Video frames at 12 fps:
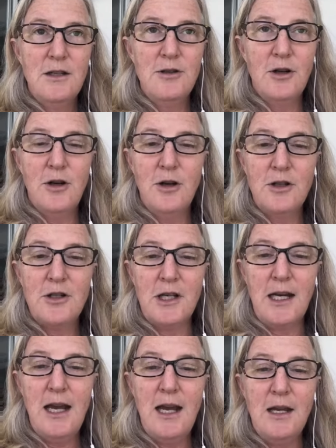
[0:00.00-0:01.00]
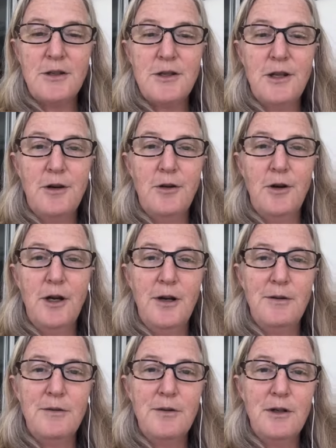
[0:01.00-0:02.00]
dogs and cats that are
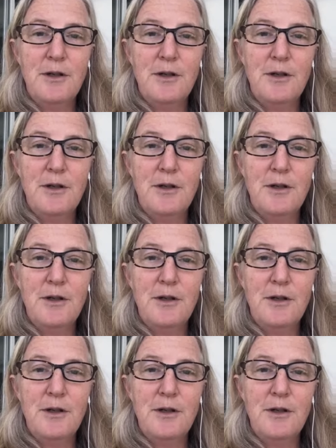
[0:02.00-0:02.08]
in